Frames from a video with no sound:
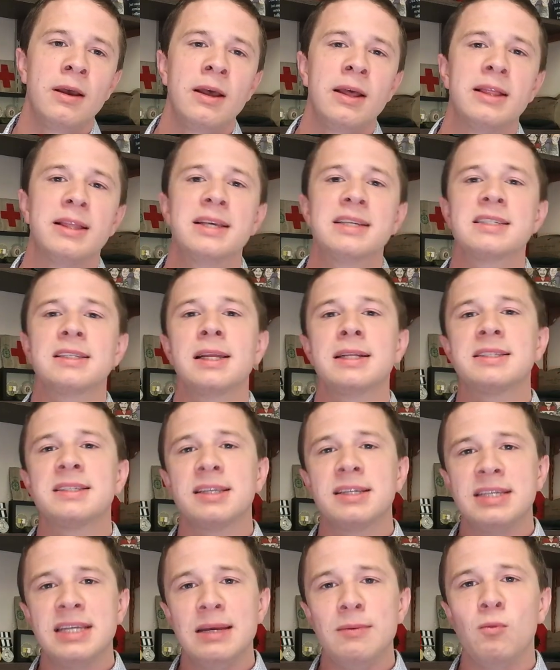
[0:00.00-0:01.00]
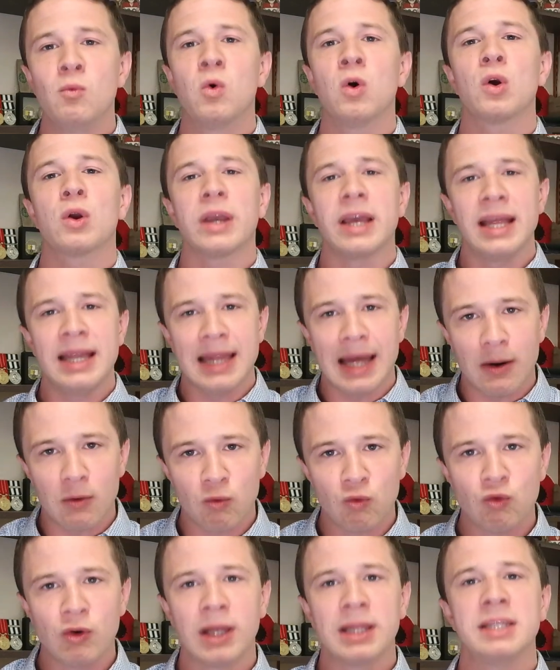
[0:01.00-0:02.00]
This lets the team work in that
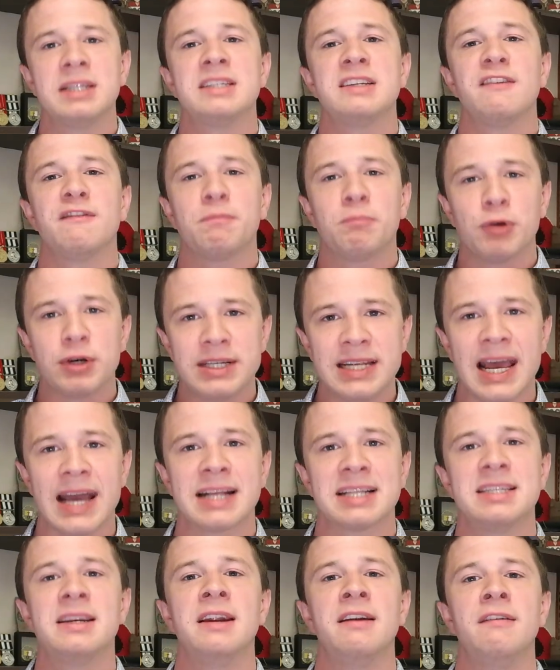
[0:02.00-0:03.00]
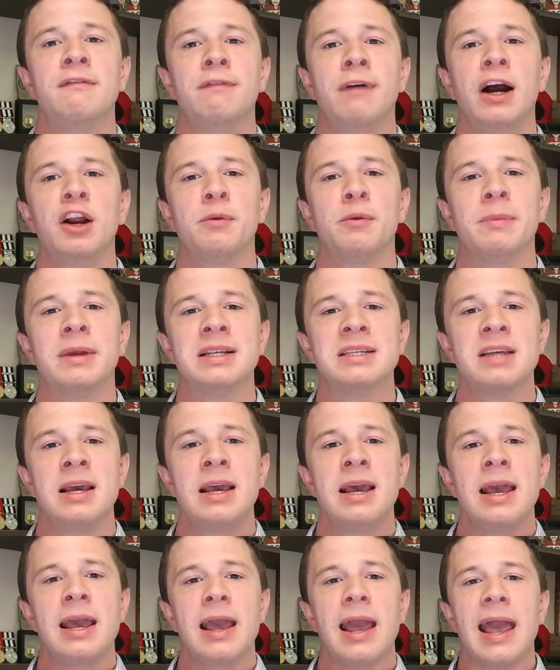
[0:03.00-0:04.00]
relative protected environment
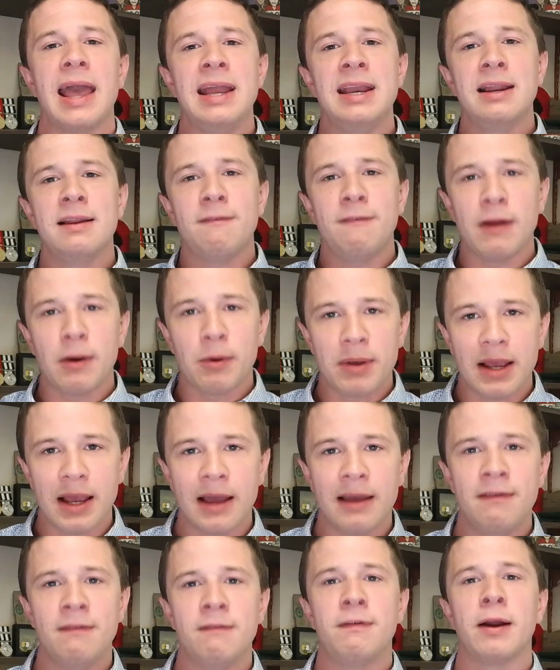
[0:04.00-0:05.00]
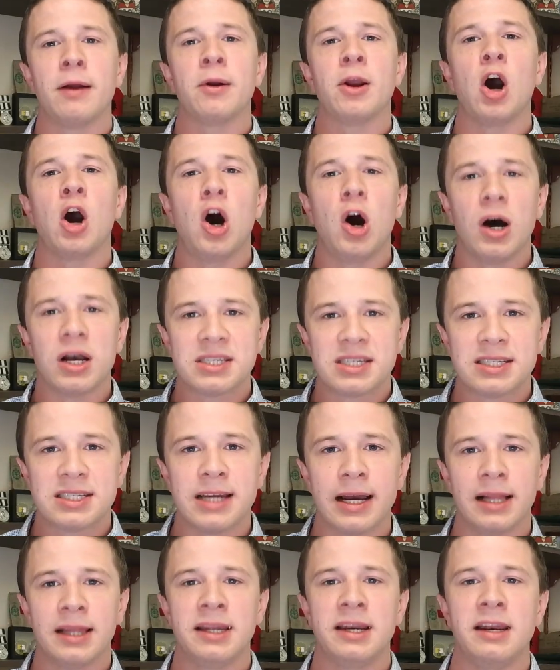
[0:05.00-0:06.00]
in a very
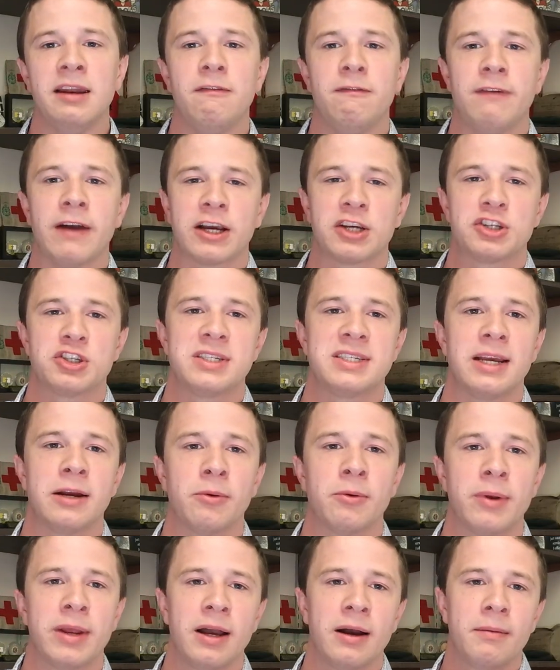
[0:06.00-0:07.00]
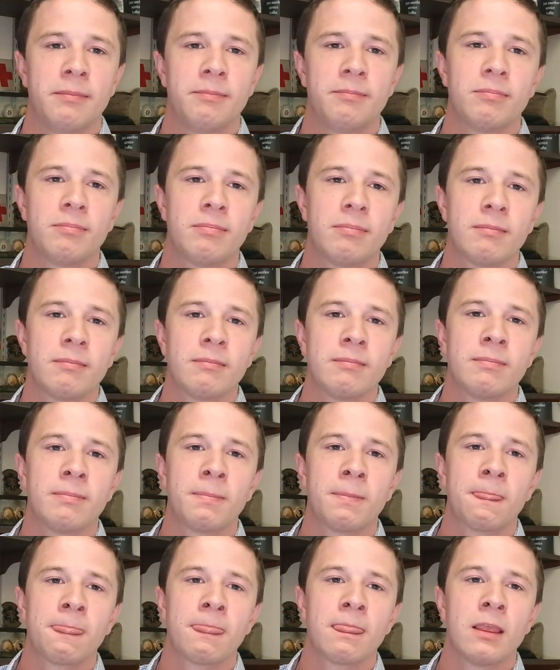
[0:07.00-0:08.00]
hostile and infectious area.
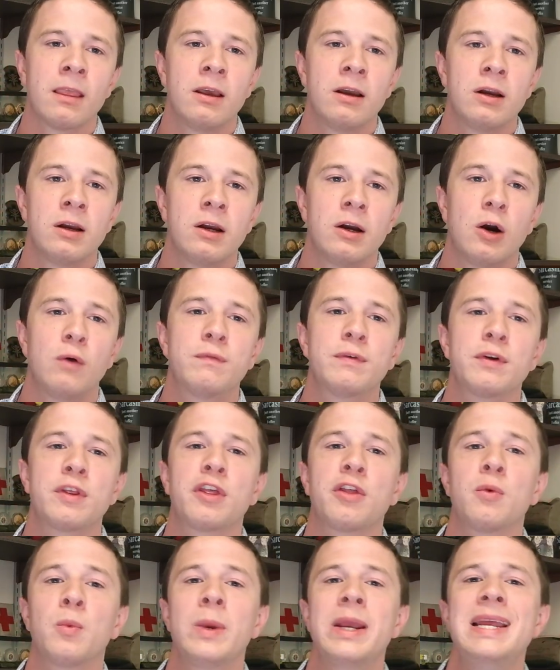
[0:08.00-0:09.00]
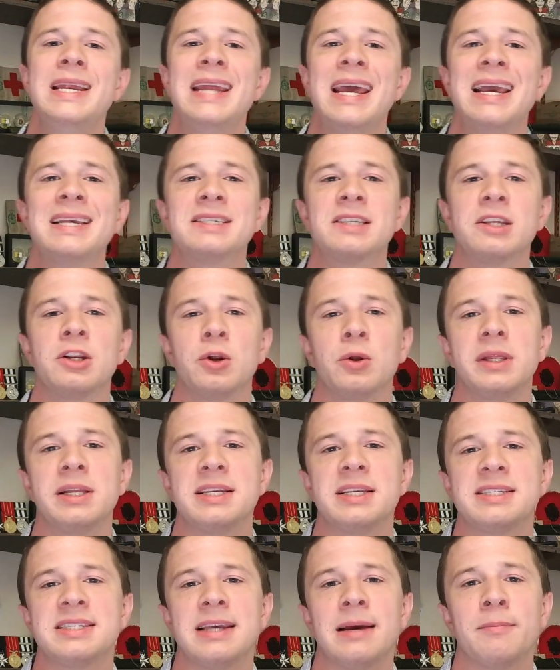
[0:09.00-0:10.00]
Over 3 days in early
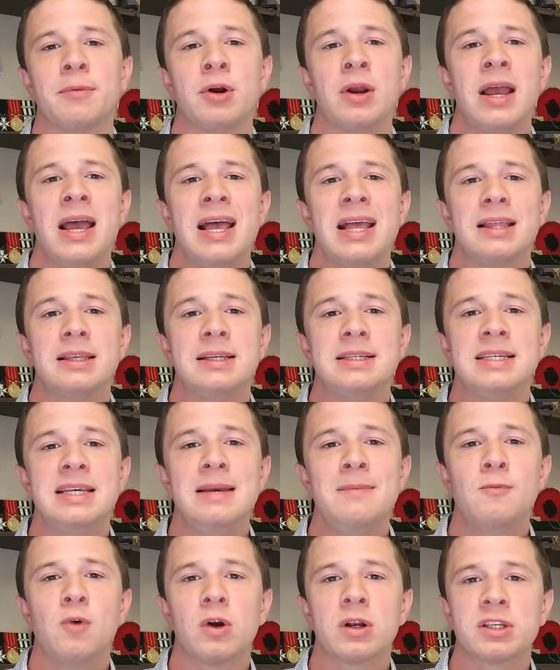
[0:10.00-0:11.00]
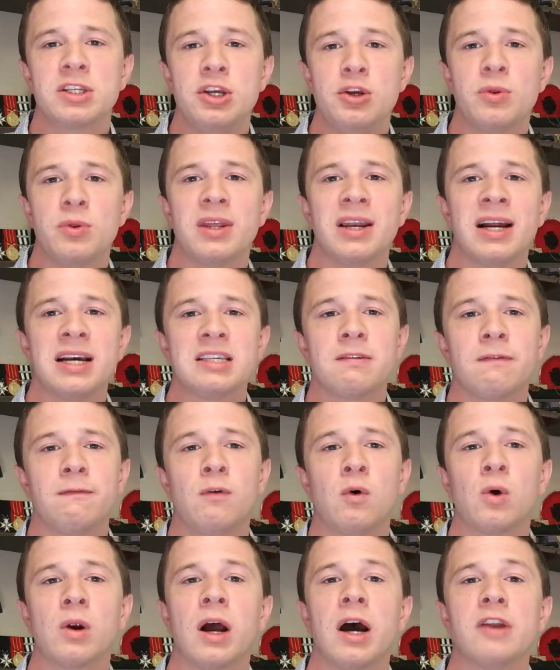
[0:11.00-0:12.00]
December, the team worked to euthanize
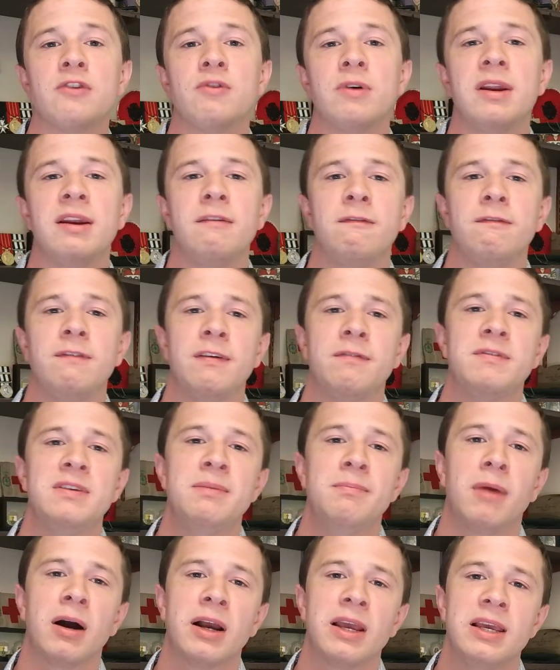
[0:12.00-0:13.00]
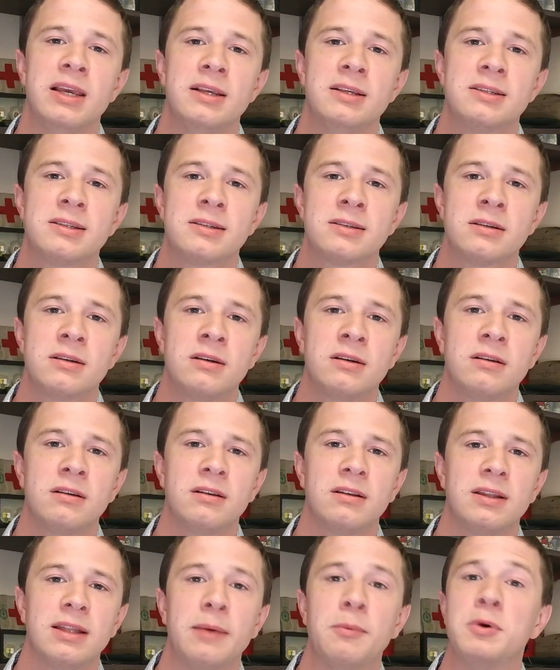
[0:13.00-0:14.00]
450 monkeys.
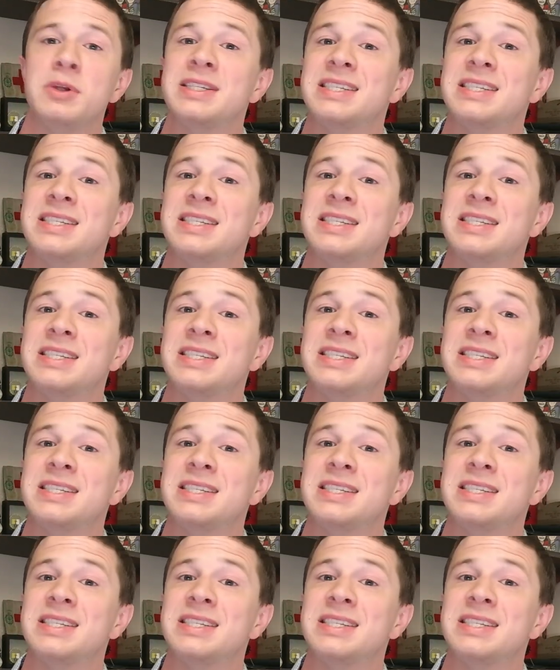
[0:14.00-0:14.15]
They would